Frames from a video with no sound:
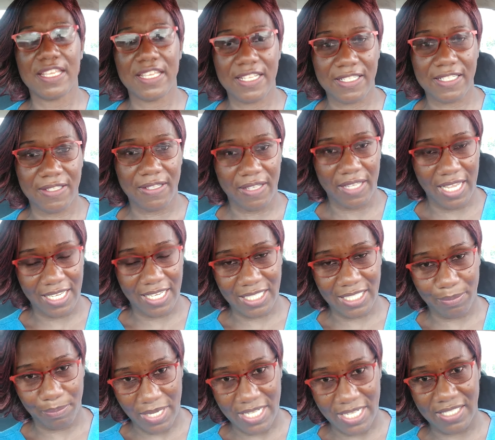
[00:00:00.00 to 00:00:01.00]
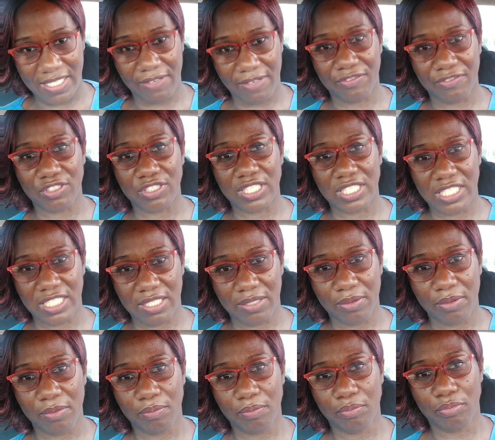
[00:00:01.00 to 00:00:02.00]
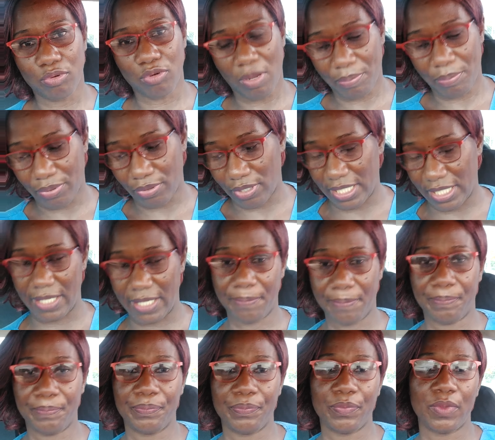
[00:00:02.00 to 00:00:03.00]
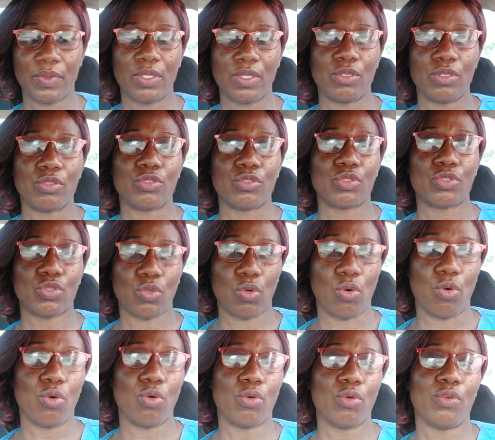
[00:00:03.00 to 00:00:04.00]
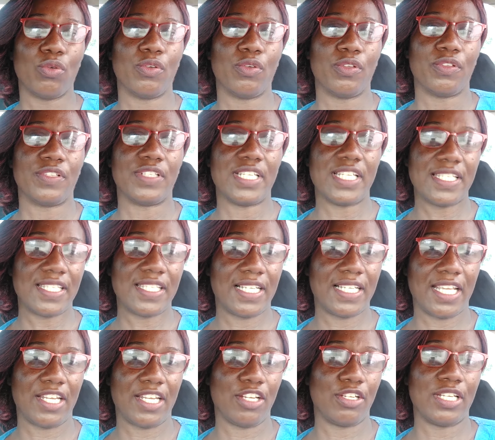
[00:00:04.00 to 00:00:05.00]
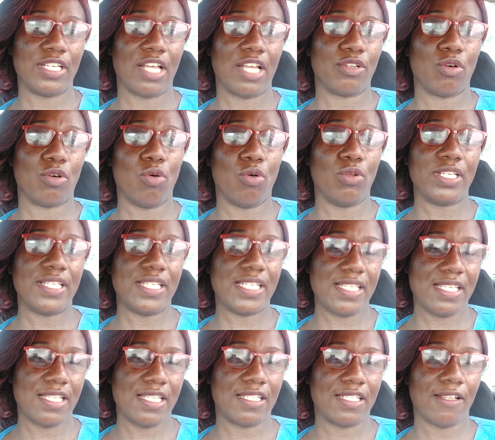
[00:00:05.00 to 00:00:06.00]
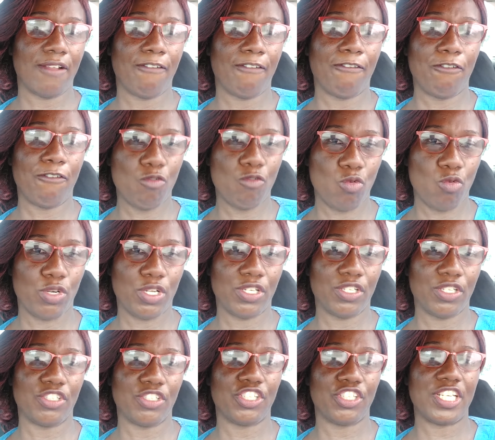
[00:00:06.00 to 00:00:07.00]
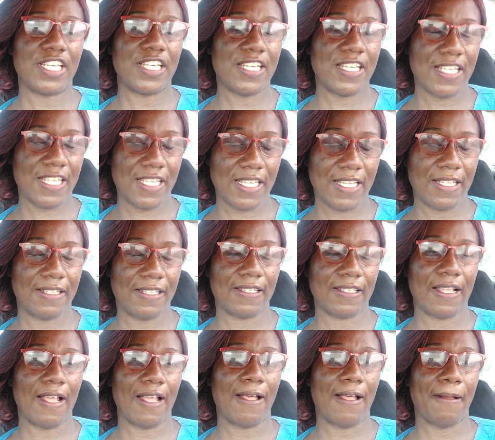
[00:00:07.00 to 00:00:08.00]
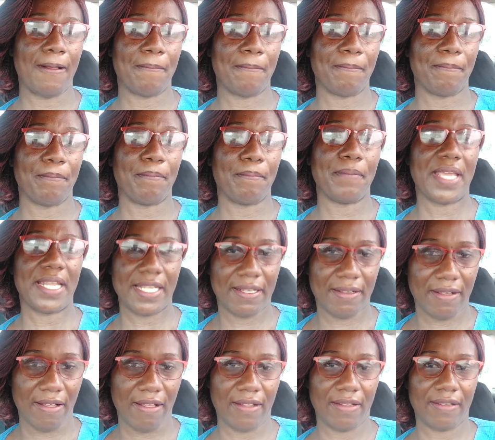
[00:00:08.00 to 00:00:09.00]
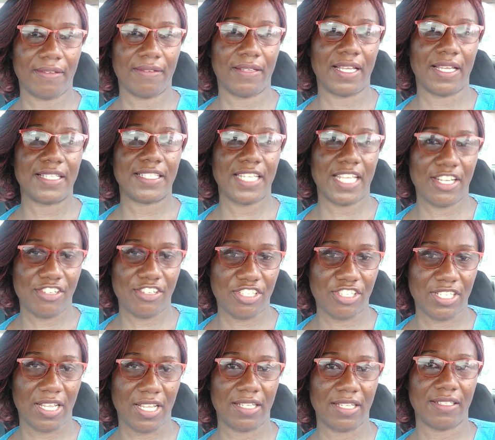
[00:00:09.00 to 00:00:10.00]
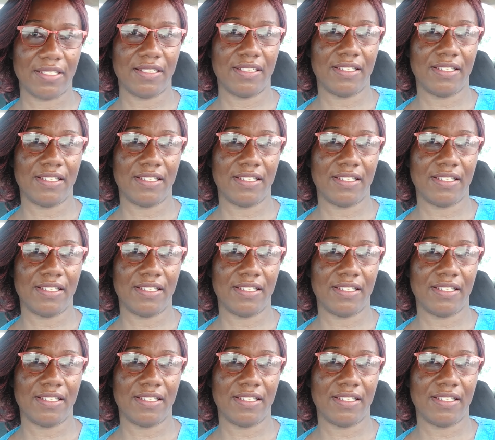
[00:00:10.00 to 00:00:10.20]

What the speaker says: is expensive to eat properly. So this lady not only needs food, she needs medical attention